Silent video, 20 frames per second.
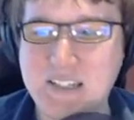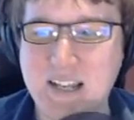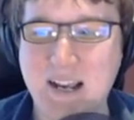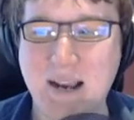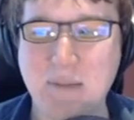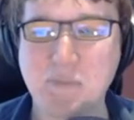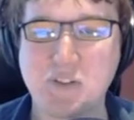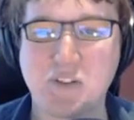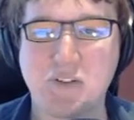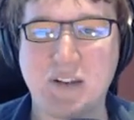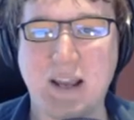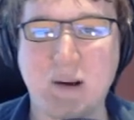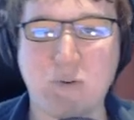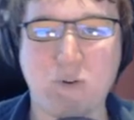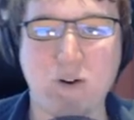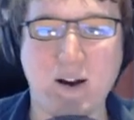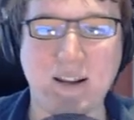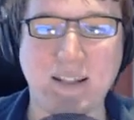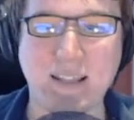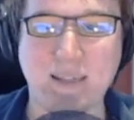our time. So now
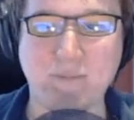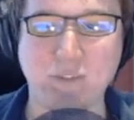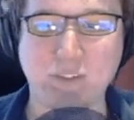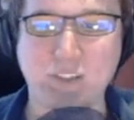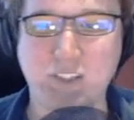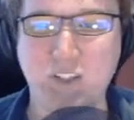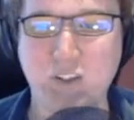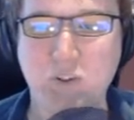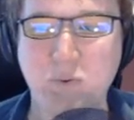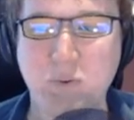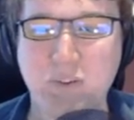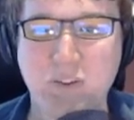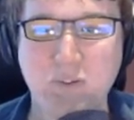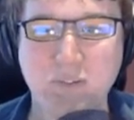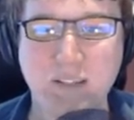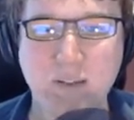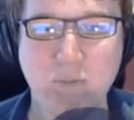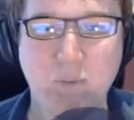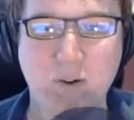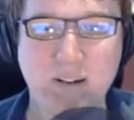we're on level two with
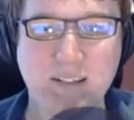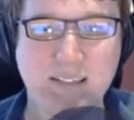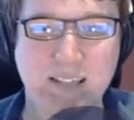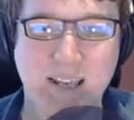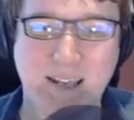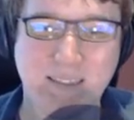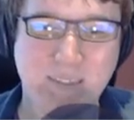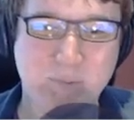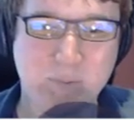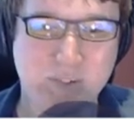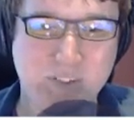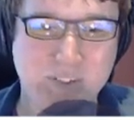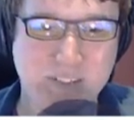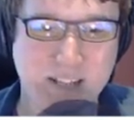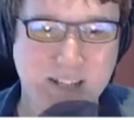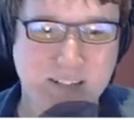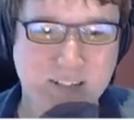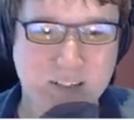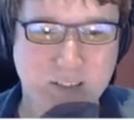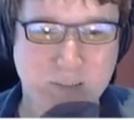only one death, which is
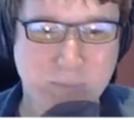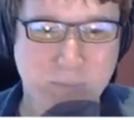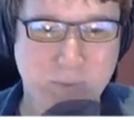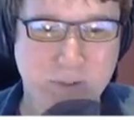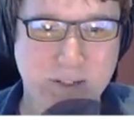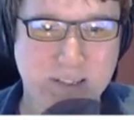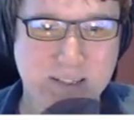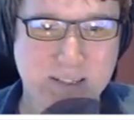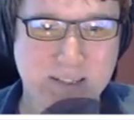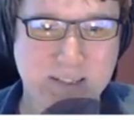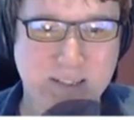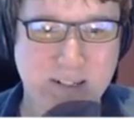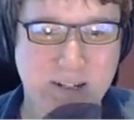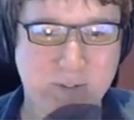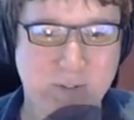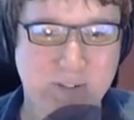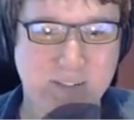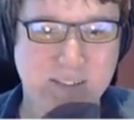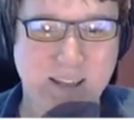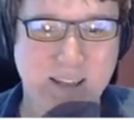actually pretty decent, I
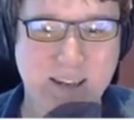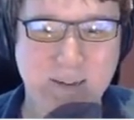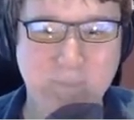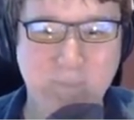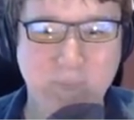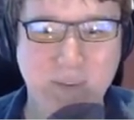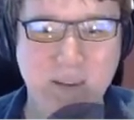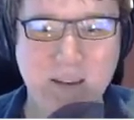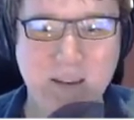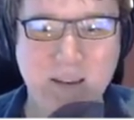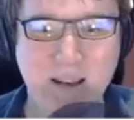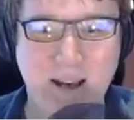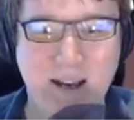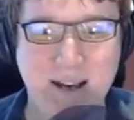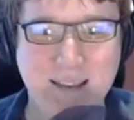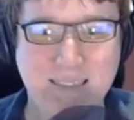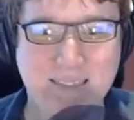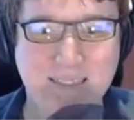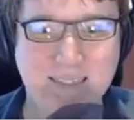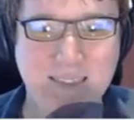would say.
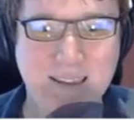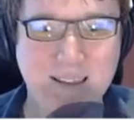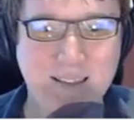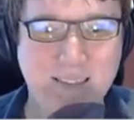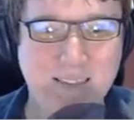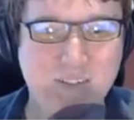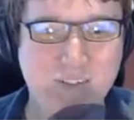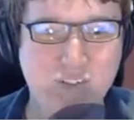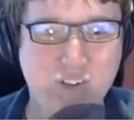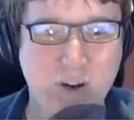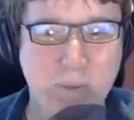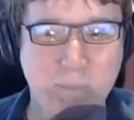I think the